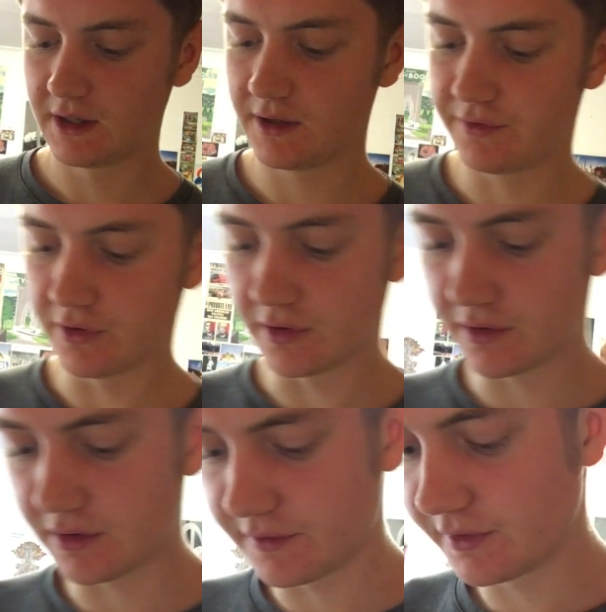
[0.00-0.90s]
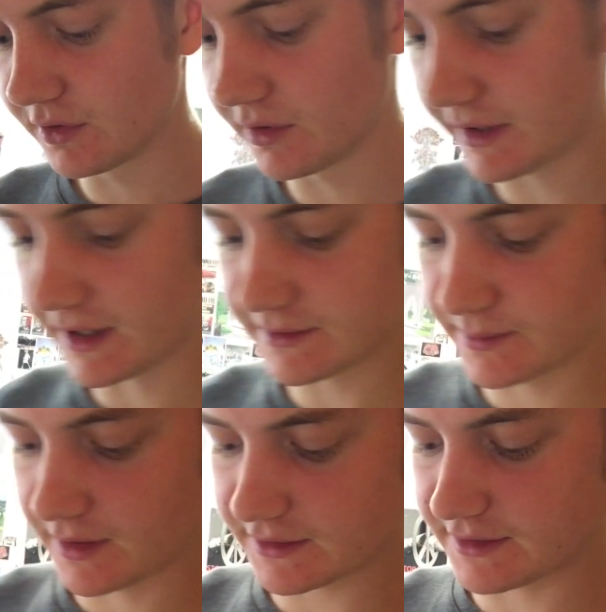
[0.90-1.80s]
If you're on gas
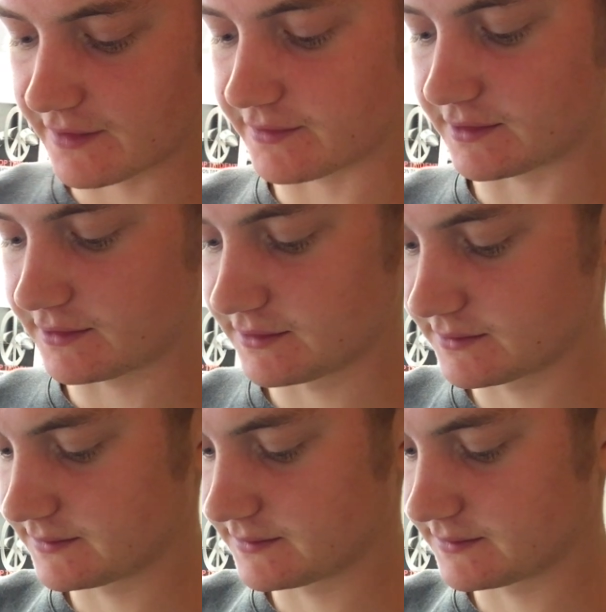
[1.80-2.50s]
mark 7,